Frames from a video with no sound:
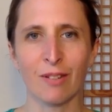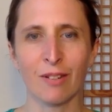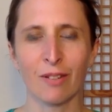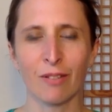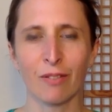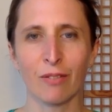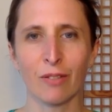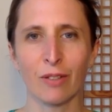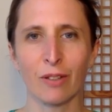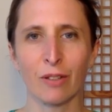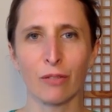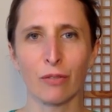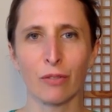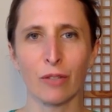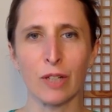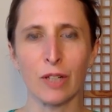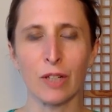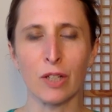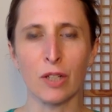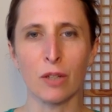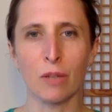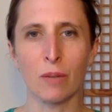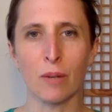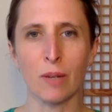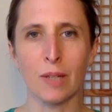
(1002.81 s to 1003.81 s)
Feel free
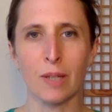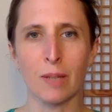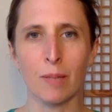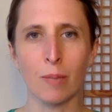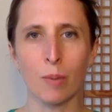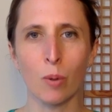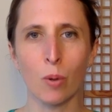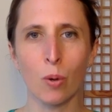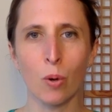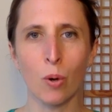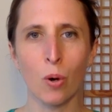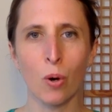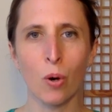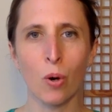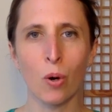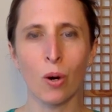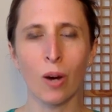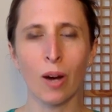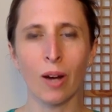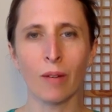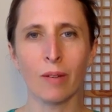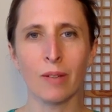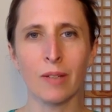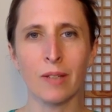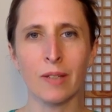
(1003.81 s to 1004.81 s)
to explore
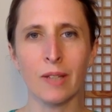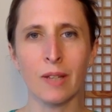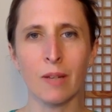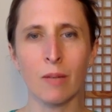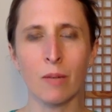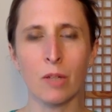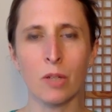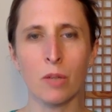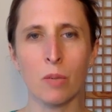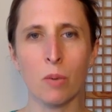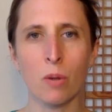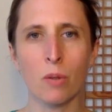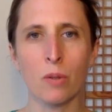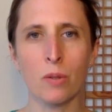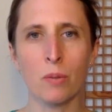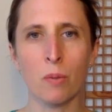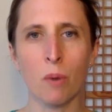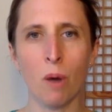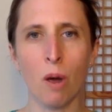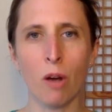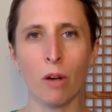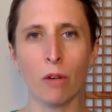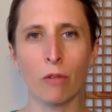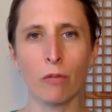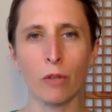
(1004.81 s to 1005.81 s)
and see which ones
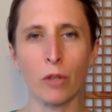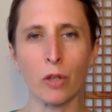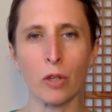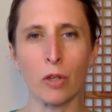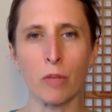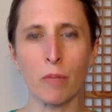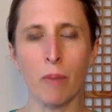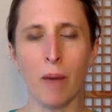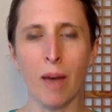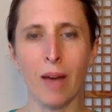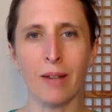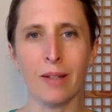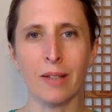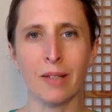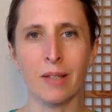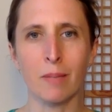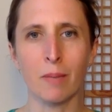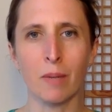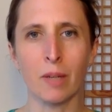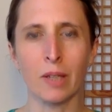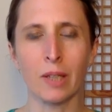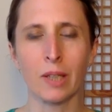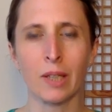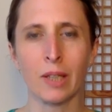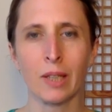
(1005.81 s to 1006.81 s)
work for you best,
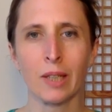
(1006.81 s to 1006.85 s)
but